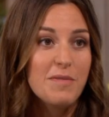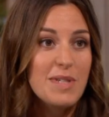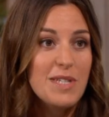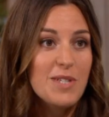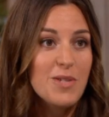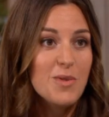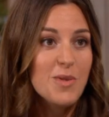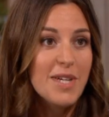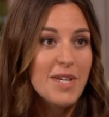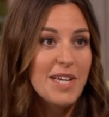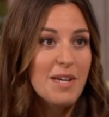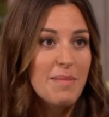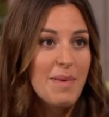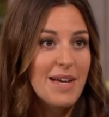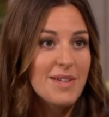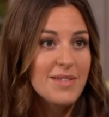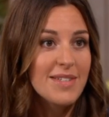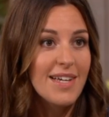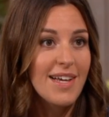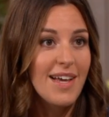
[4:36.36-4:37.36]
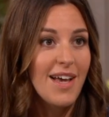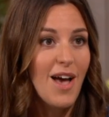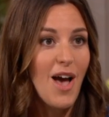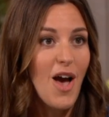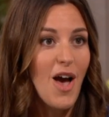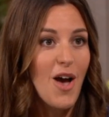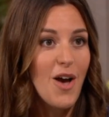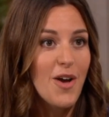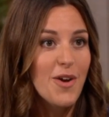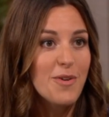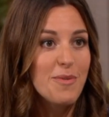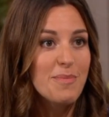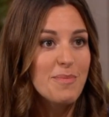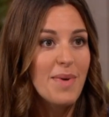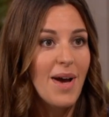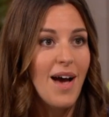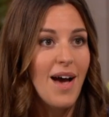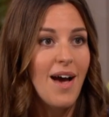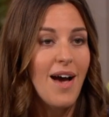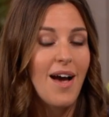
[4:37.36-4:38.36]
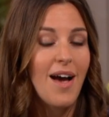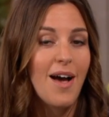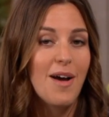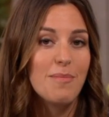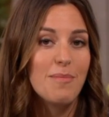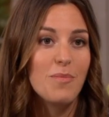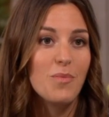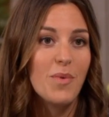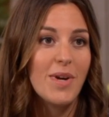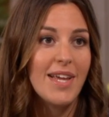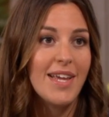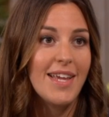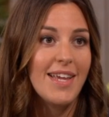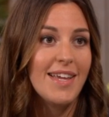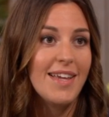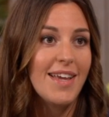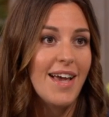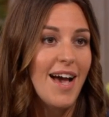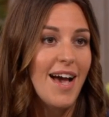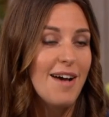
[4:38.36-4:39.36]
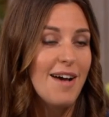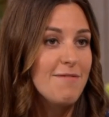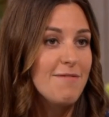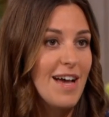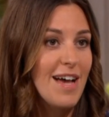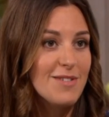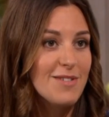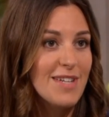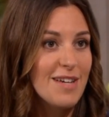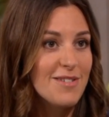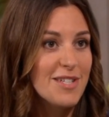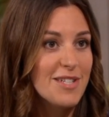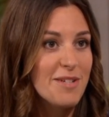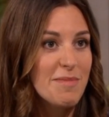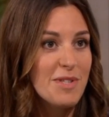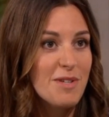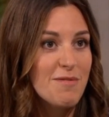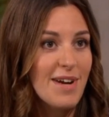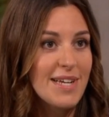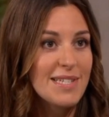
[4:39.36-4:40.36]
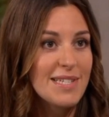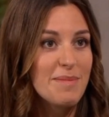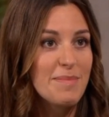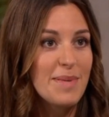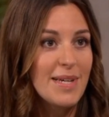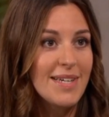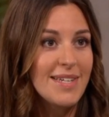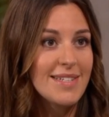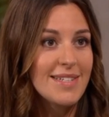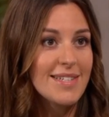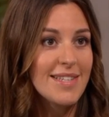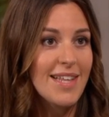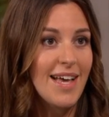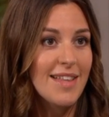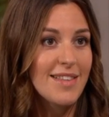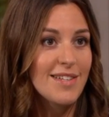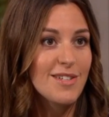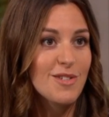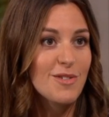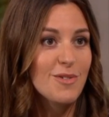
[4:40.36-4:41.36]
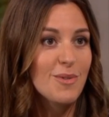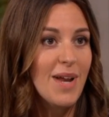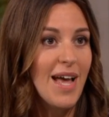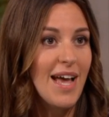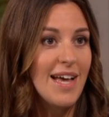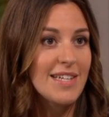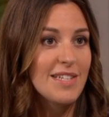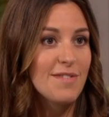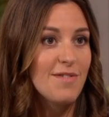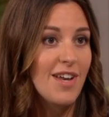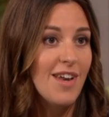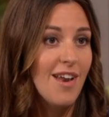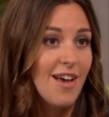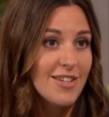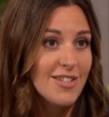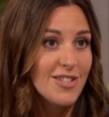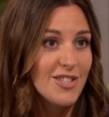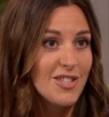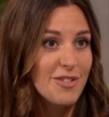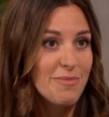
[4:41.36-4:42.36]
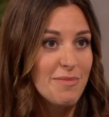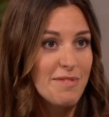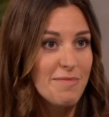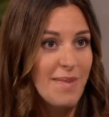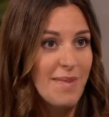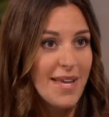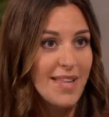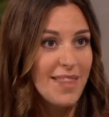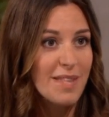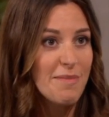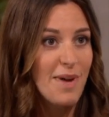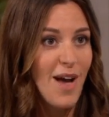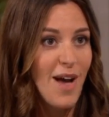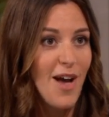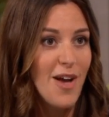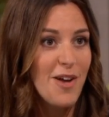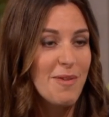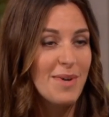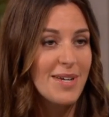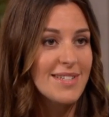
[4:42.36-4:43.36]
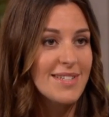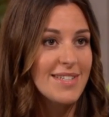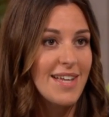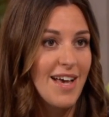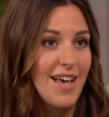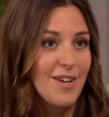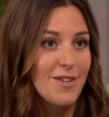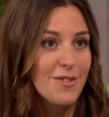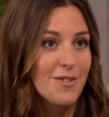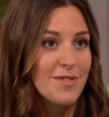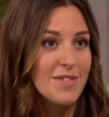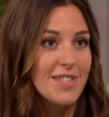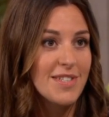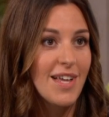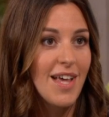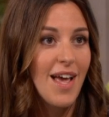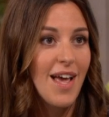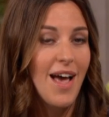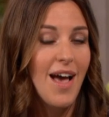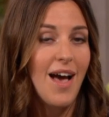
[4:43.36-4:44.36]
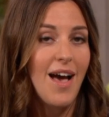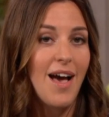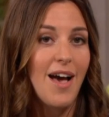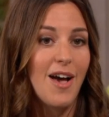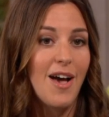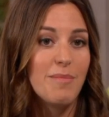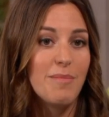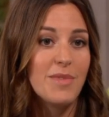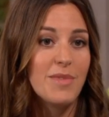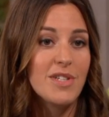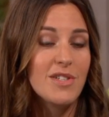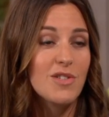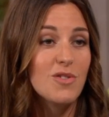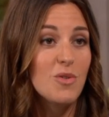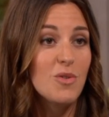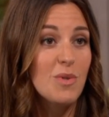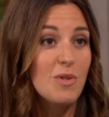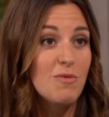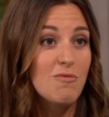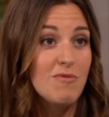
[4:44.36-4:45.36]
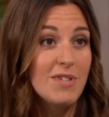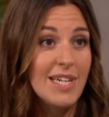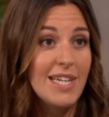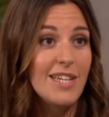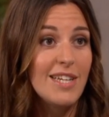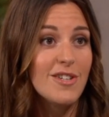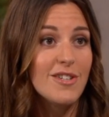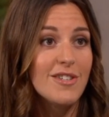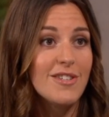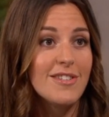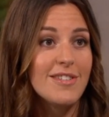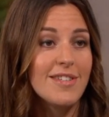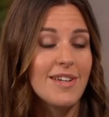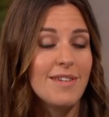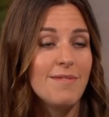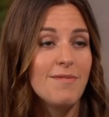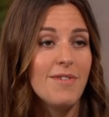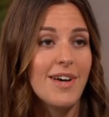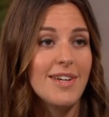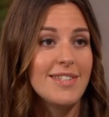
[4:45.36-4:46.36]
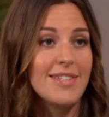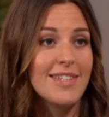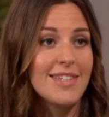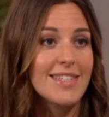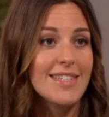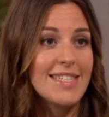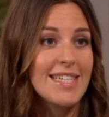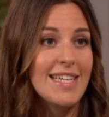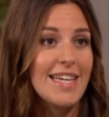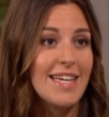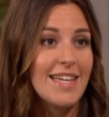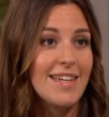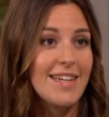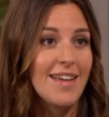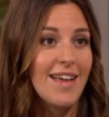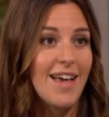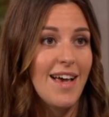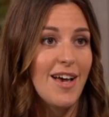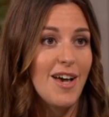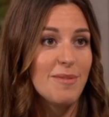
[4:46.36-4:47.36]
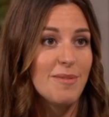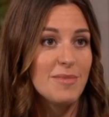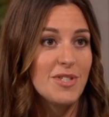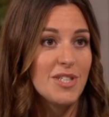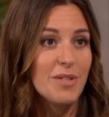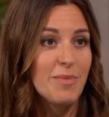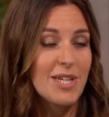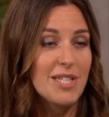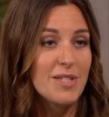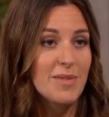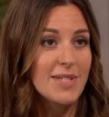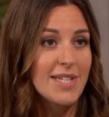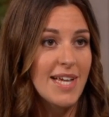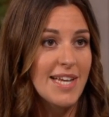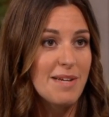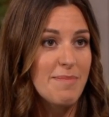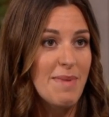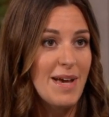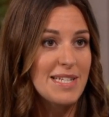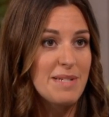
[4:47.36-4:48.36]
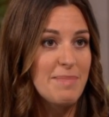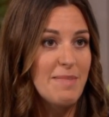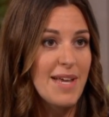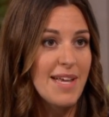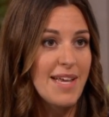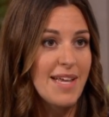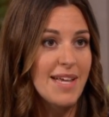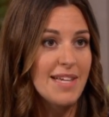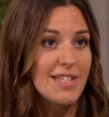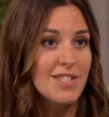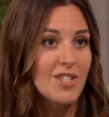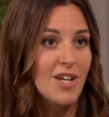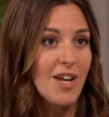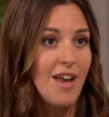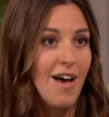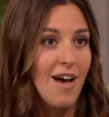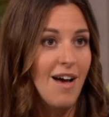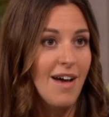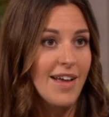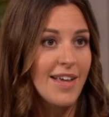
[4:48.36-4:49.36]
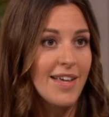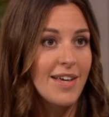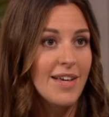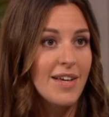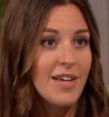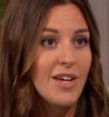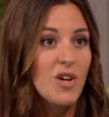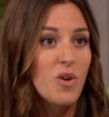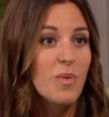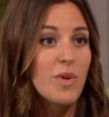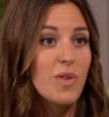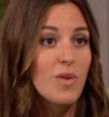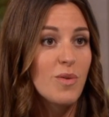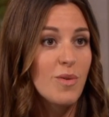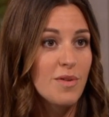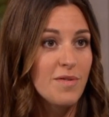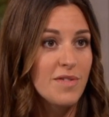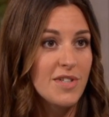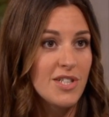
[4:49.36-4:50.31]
been talking about it at home. We found out some of the recipes that the school has for lunch and we've made them at home ourselves. The school were really good at inviting us in. She went to a teddy bears picnic in July with all of the